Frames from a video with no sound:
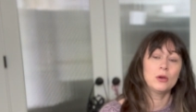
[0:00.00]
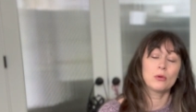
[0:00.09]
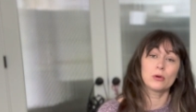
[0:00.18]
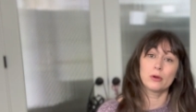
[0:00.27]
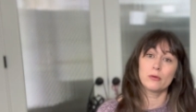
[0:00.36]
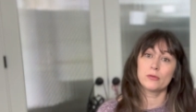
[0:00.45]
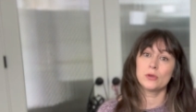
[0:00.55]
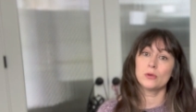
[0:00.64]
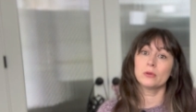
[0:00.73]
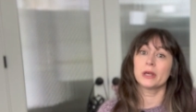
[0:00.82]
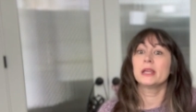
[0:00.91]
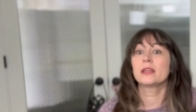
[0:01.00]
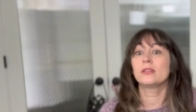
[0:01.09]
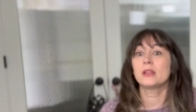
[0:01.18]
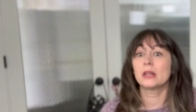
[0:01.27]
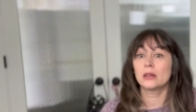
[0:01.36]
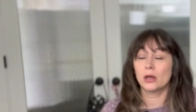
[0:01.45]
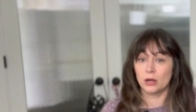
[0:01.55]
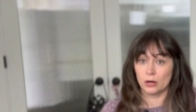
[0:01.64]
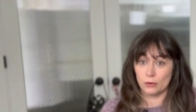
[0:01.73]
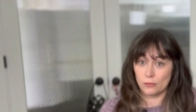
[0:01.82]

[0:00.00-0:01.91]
or if you like the longer